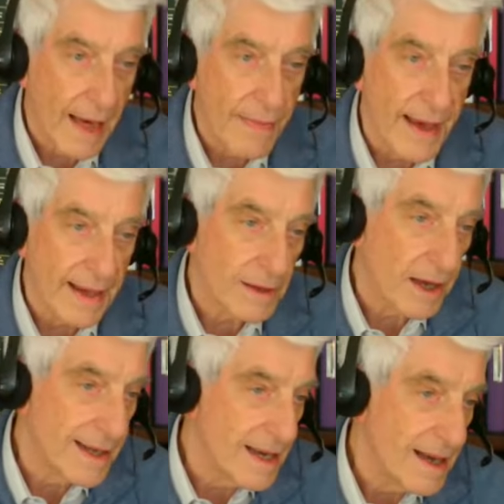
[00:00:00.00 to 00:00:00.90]
done that,
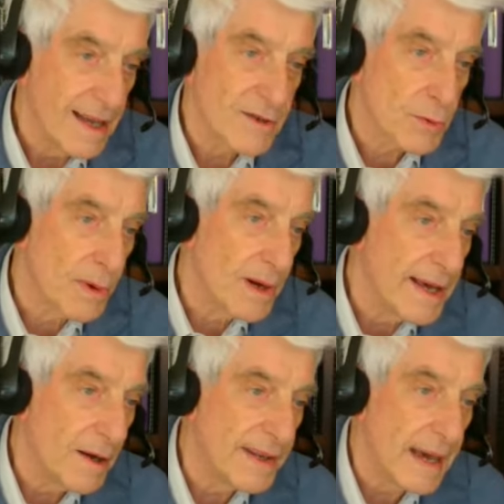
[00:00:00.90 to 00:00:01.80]
and it's
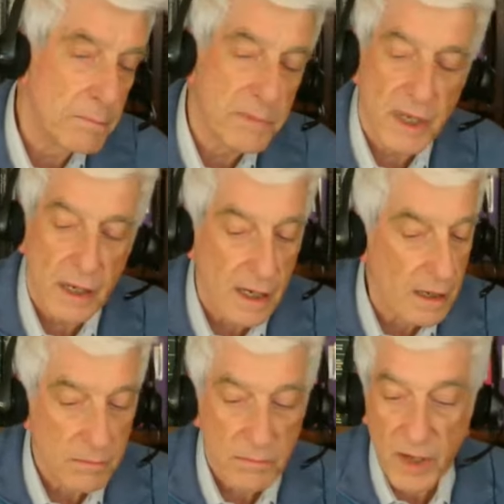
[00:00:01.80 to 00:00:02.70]
really an
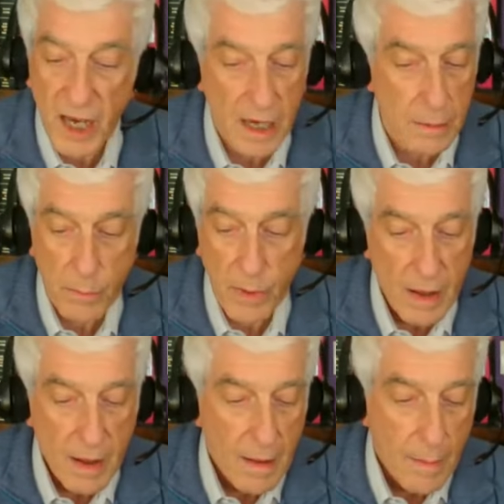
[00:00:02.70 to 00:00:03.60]
empty game
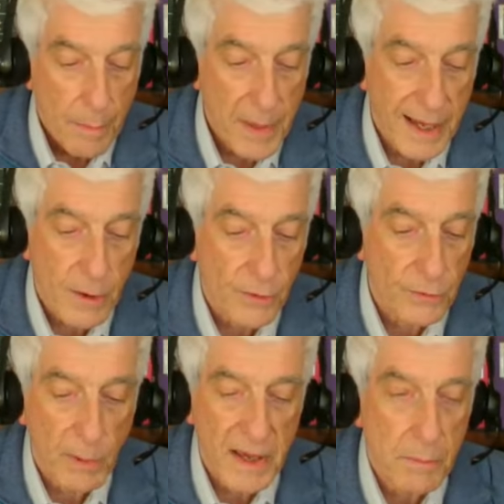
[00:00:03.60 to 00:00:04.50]
because